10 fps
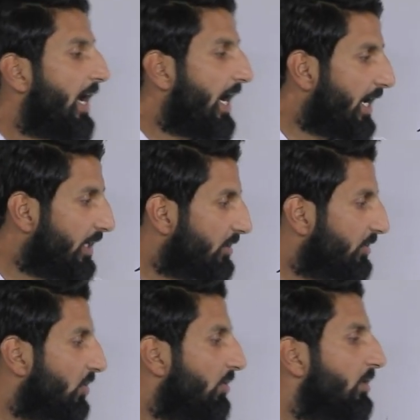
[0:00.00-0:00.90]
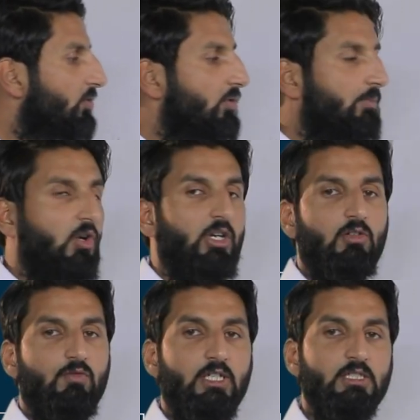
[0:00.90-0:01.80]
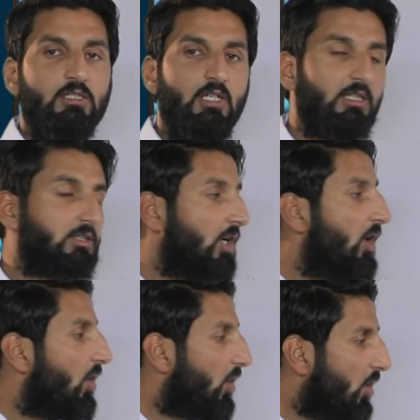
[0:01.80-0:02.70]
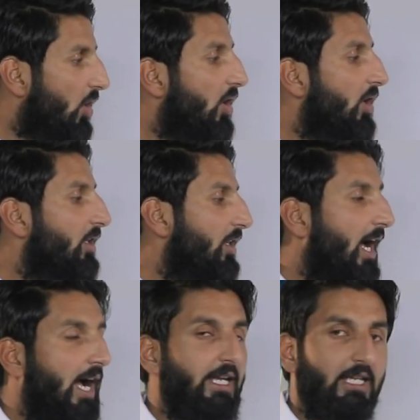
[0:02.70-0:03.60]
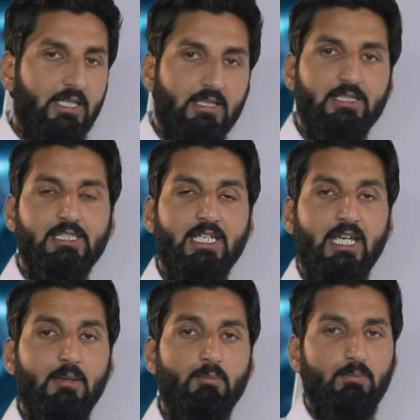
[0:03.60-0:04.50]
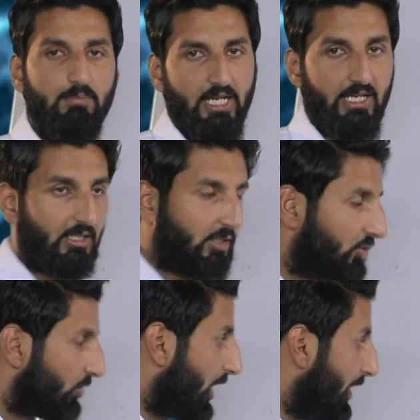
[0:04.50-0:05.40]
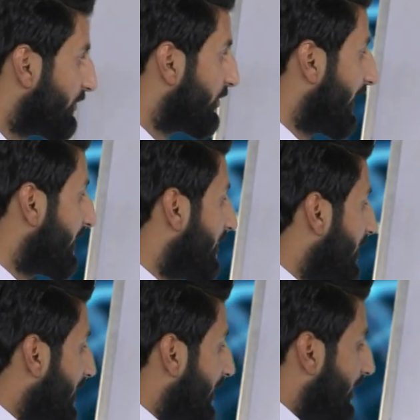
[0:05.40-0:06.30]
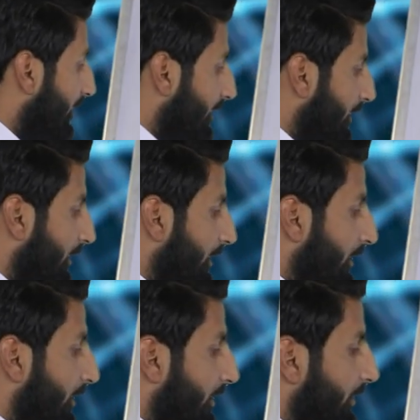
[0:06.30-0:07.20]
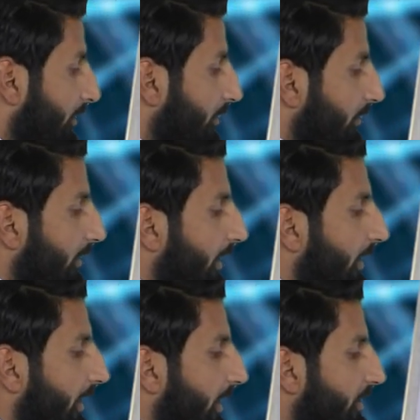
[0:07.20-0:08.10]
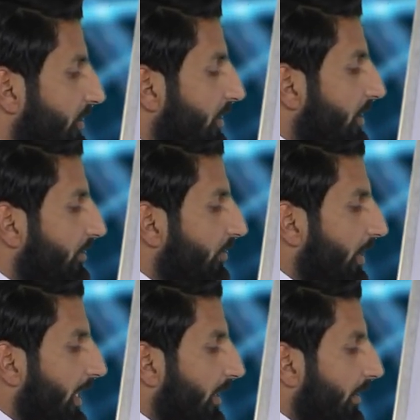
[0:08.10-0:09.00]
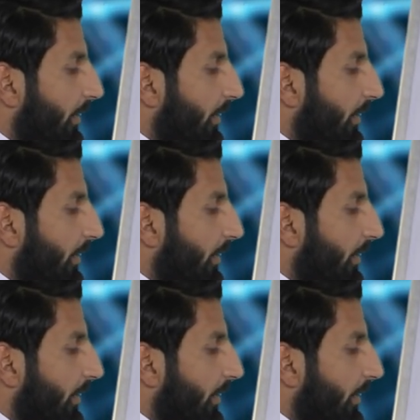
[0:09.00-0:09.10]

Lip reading: and the normal to the point of incidence all lie in the same plane. So I would write the law. The incident ray,